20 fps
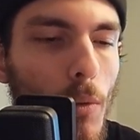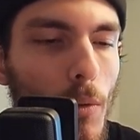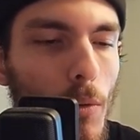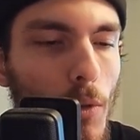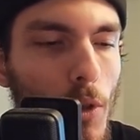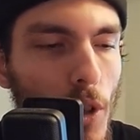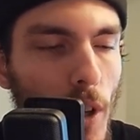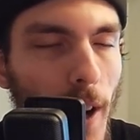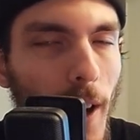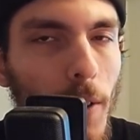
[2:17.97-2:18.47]

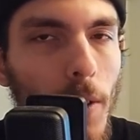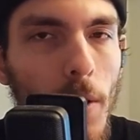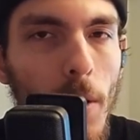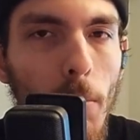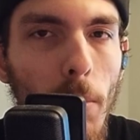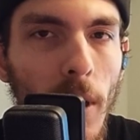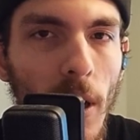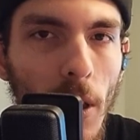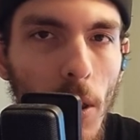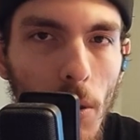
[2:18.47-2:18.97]
Child of the
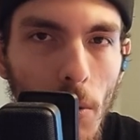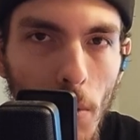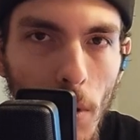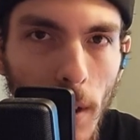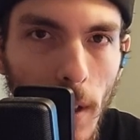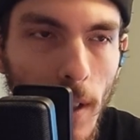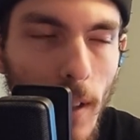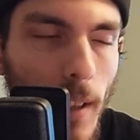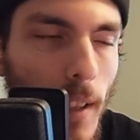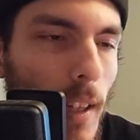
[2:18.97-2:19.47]
Big
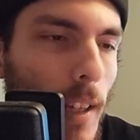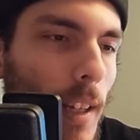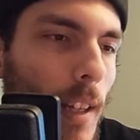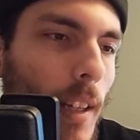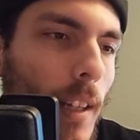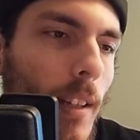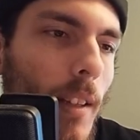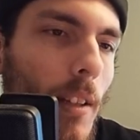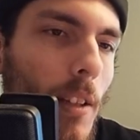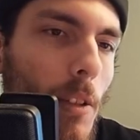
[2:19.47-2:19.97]
Three
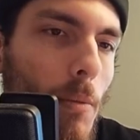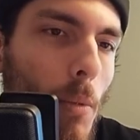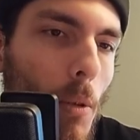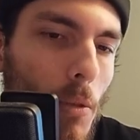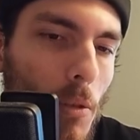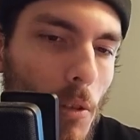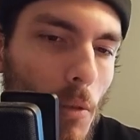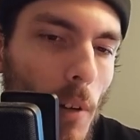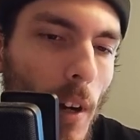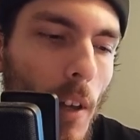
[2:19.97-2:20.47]
is
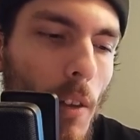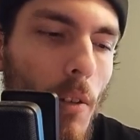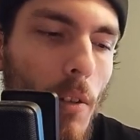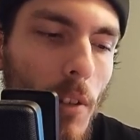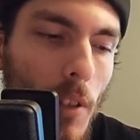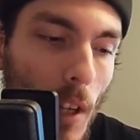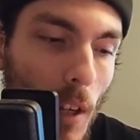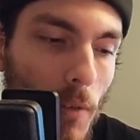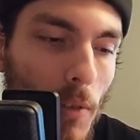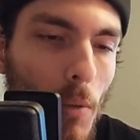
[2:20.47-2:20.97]
supposed to either
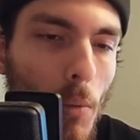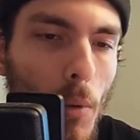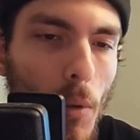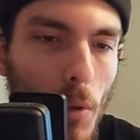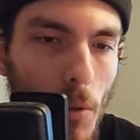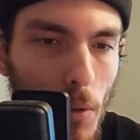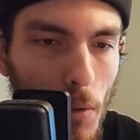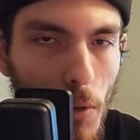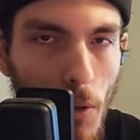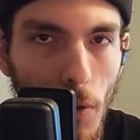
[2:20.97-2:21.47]
save the
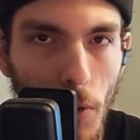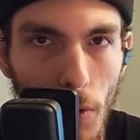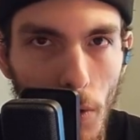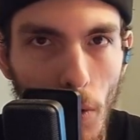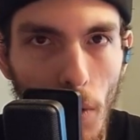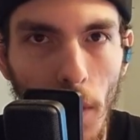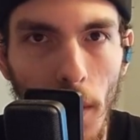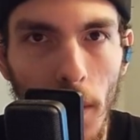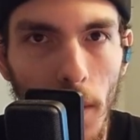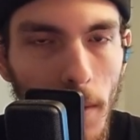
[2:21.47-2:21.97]
world or
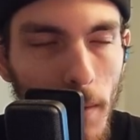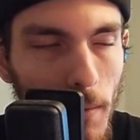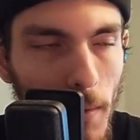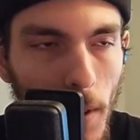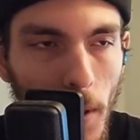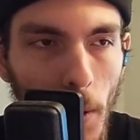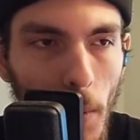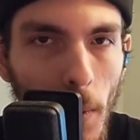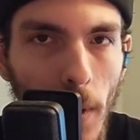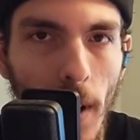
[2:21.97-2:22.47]
destroy it.
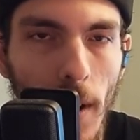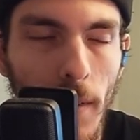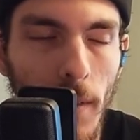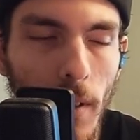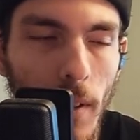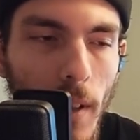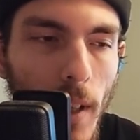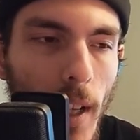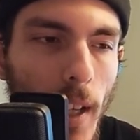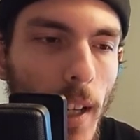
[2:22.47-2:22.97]
You know
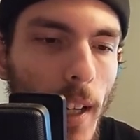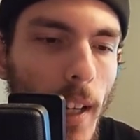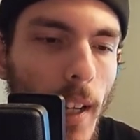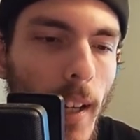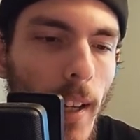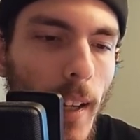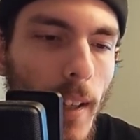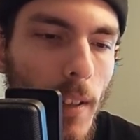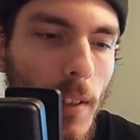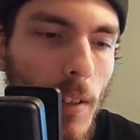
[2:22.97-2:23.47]
whatever.
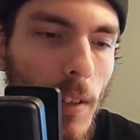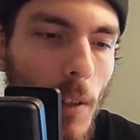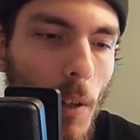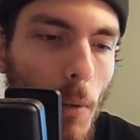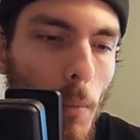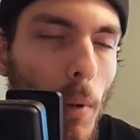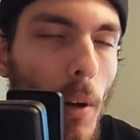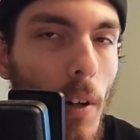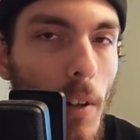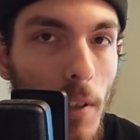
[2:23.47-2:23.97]
And
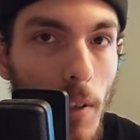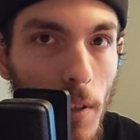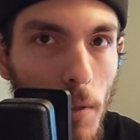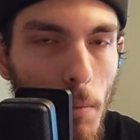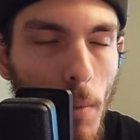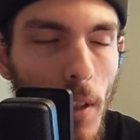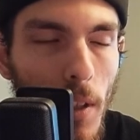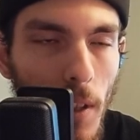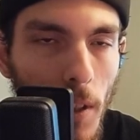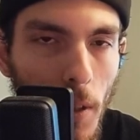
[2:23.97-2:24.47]
so Percy's
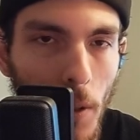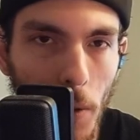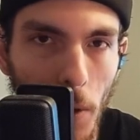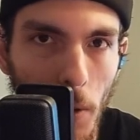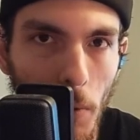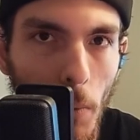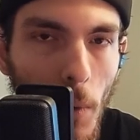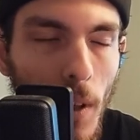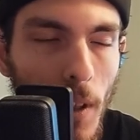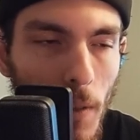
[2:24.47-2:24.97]
been the
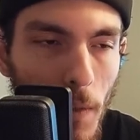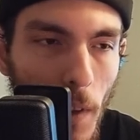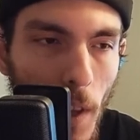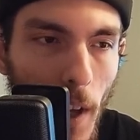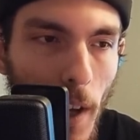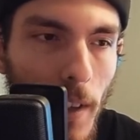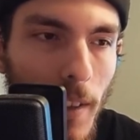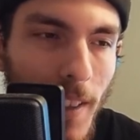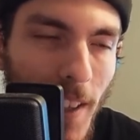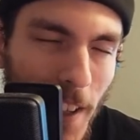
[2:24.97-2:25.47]
only one of
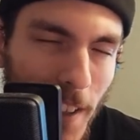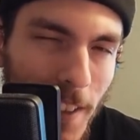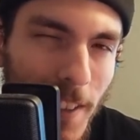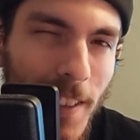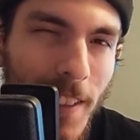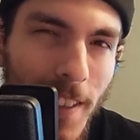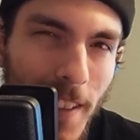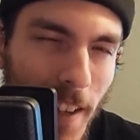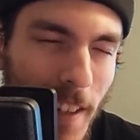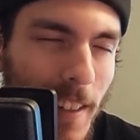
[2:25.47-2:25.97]
that.
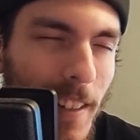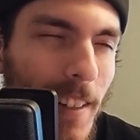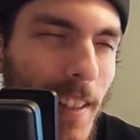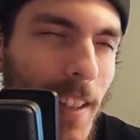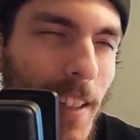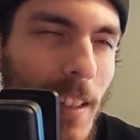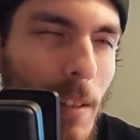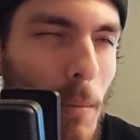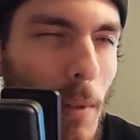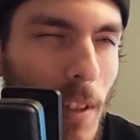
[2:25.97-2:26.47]
Tyson
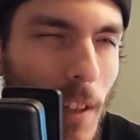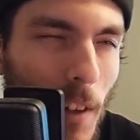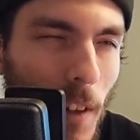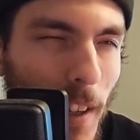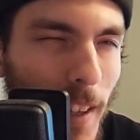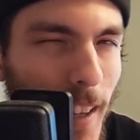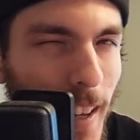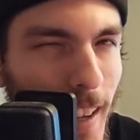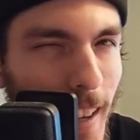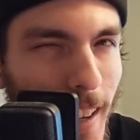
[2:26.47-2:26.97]
technically, but they're
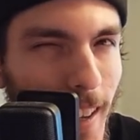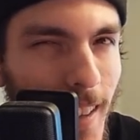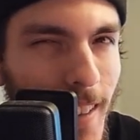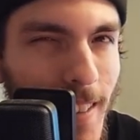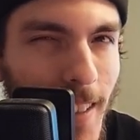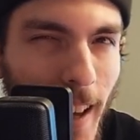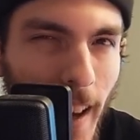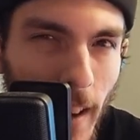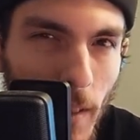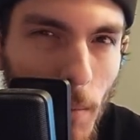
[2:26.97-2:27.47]
like, eh,
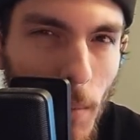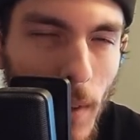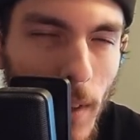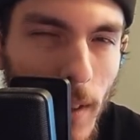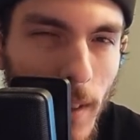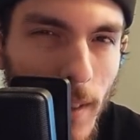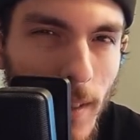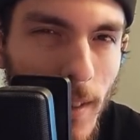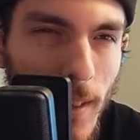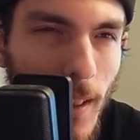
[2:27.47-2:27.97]
it's half
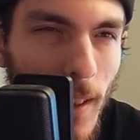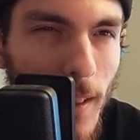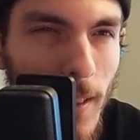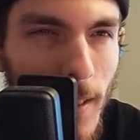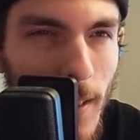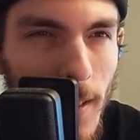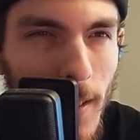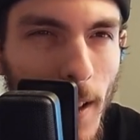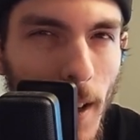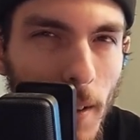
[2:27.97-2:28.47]
bloods.
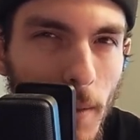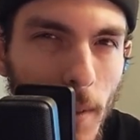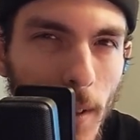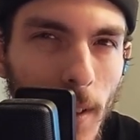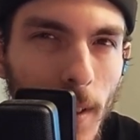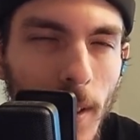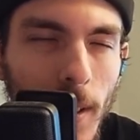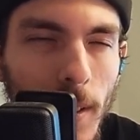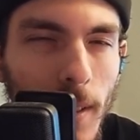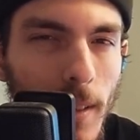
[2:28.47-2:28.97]
Tyson's not
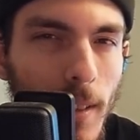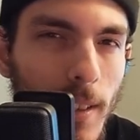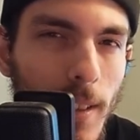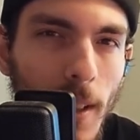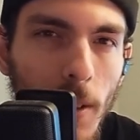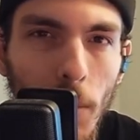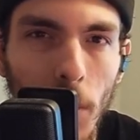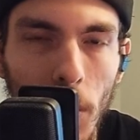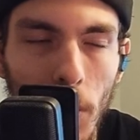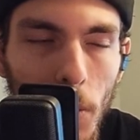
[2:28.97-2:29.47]
really, it's
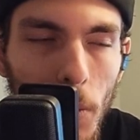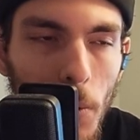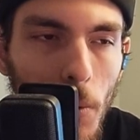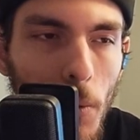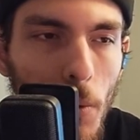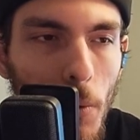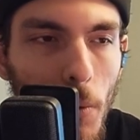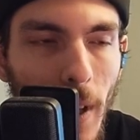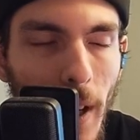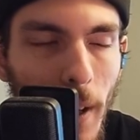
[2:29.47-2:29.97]
not really who
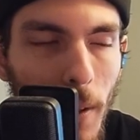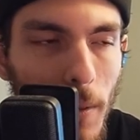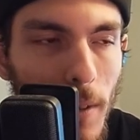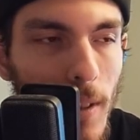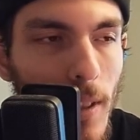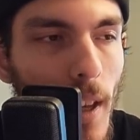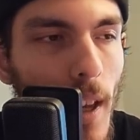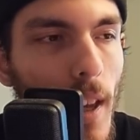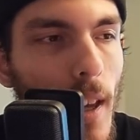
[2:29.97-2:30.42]
who counts.